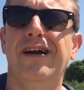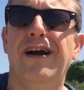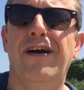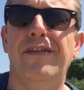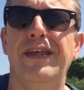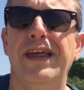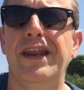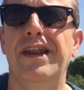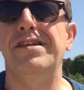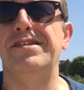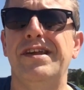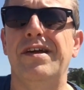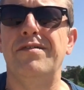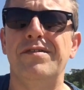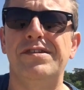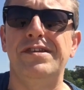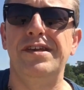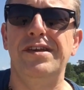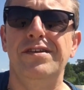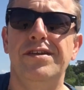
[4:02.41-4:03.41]
Are they going to
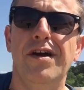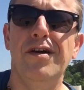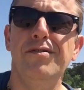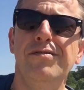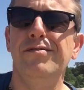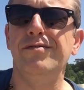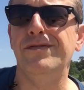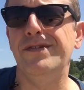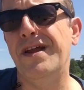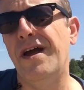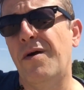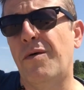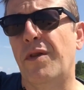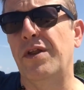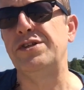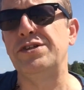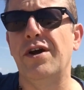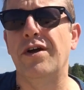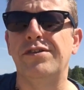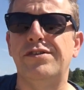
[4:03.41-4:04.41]
guarantee you don't? No, well
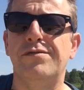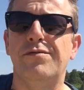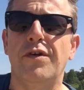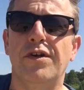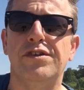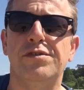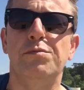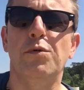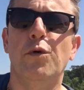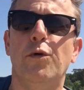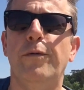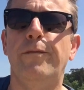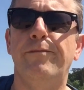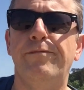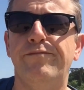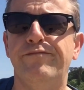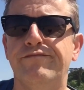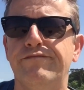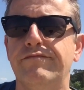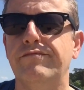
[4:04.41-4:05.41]
the chances are very small.
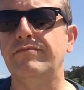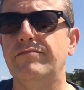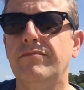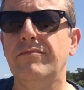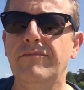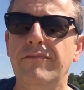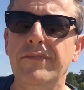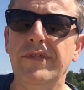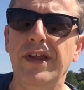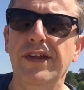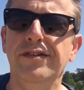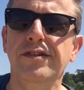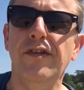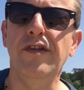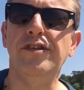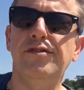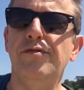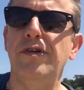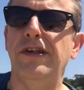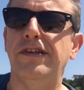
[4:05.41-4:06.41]
So
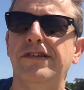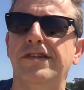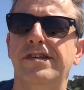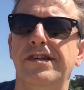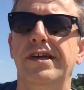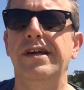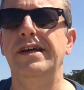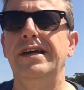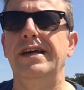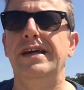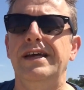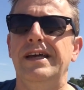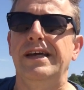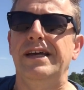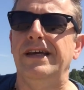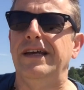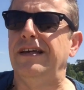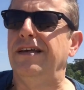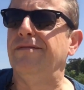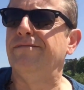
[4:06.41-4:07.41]
there's risks.
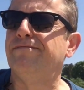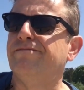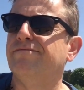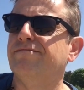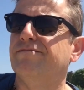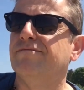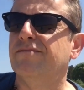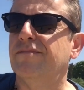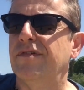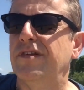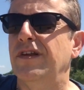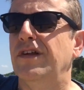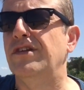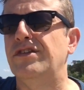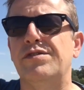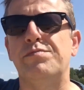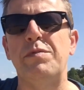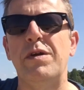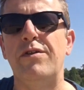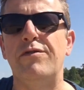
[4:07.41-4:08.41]

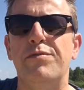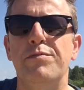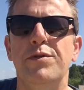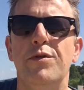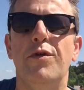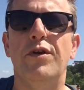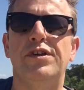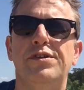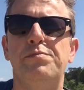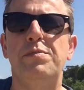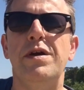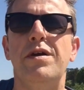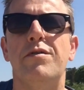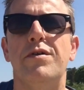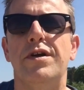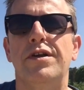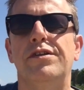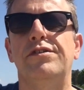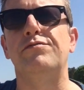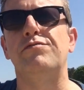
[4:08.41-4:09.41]
Speak from your
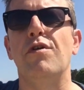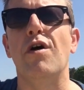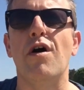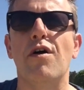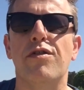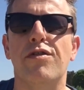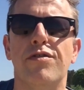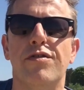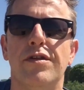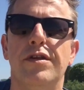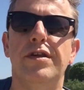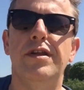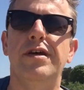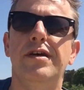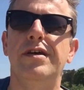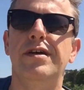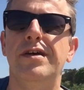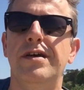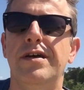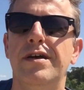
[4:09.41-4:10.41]
experience rather than
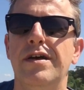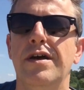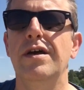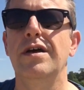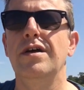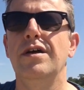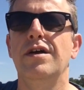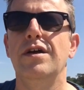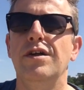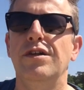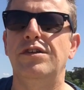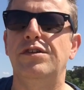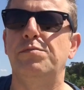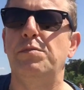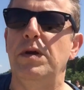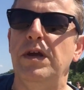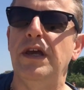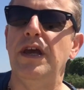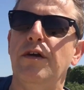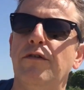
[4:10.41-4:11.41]

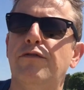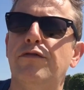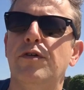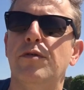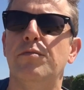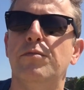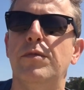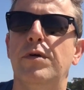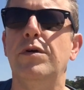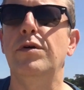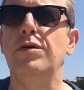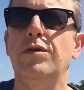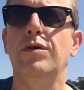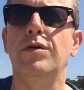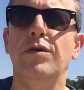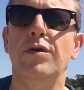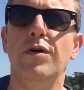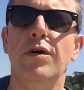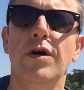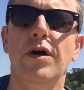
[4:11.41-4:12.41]
speaking from
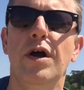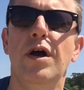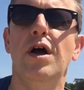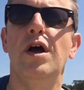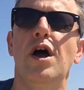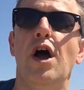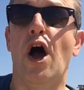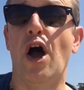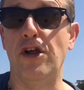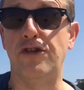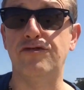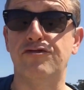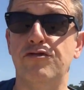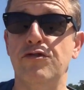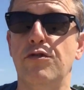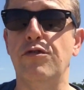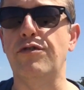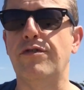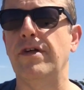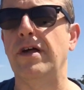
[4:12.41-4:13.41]
a
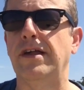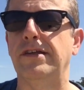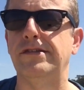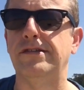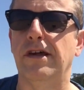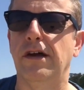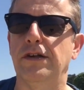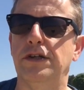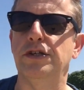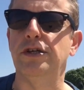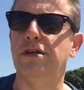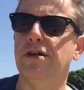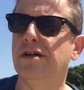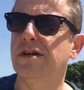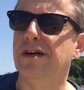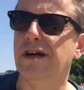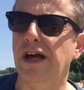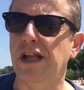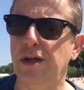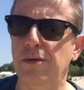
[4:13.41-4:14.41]
truth as such
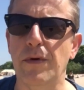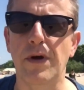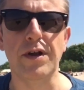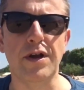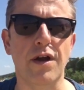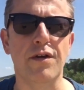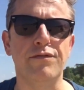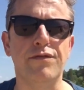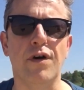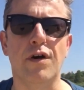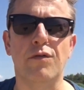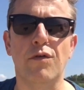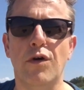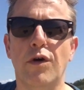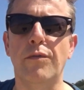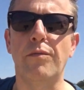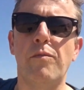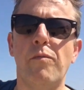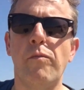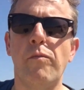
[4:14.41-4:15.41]
and you won't go far wrong.